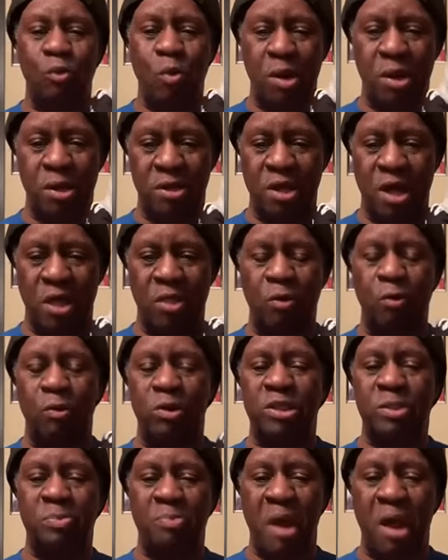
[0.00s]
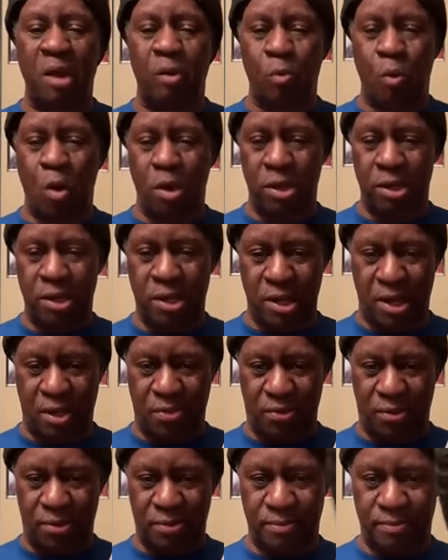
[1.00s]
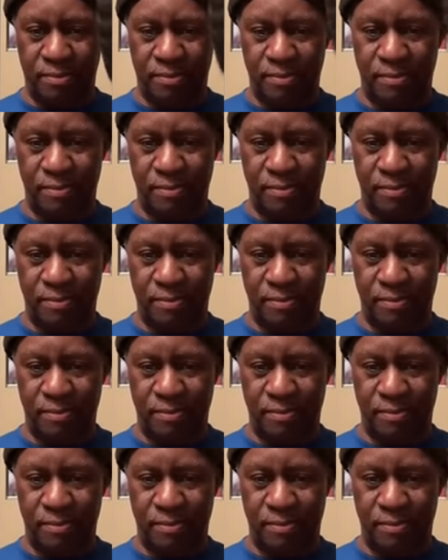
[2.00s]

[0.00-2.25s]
to one another. Respect one another.